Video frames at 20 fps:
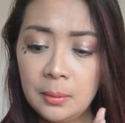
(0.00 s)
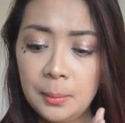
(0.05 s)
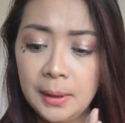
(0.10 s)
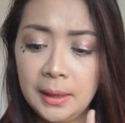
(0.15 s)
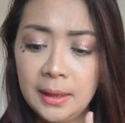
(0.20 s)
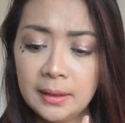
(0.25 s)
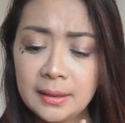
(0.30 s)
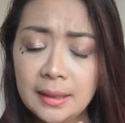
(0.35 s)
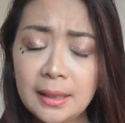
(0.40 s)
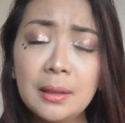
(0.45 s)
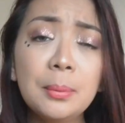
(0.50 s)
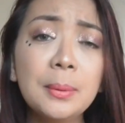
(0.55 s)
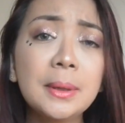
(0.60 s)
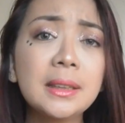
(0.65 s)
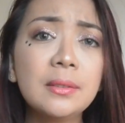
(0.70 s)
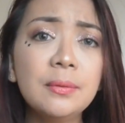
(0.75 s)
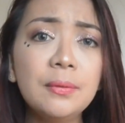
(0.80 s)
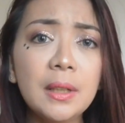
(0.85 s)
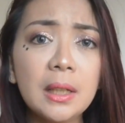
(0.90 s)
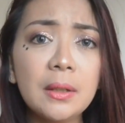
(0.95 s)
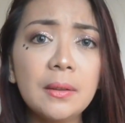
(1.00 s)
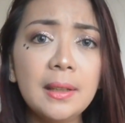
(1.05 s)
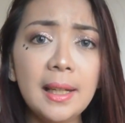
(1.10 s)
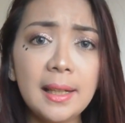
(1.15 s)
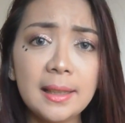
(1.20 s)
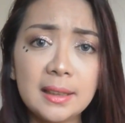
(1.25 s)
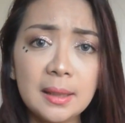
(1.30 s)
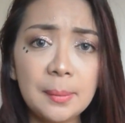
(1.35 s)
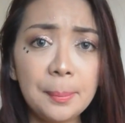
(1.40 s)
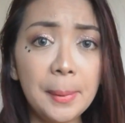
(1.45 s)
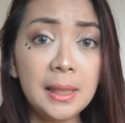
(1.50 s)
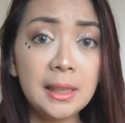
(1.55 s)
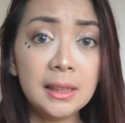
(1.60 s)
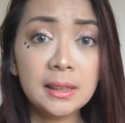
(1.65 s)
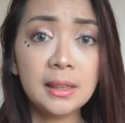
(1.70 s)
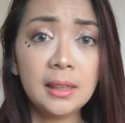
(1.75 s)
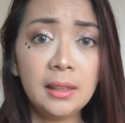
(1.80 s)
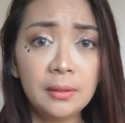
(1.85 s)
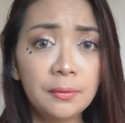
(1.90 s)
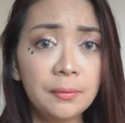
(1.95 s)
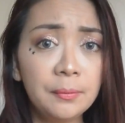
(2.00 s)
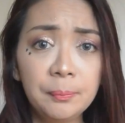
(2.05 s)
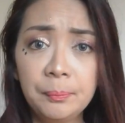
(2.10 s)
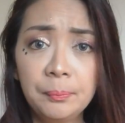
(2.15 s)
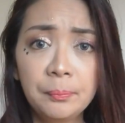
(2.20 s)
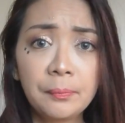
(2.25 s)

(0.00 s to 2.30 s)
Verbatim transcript: because it was very expensive.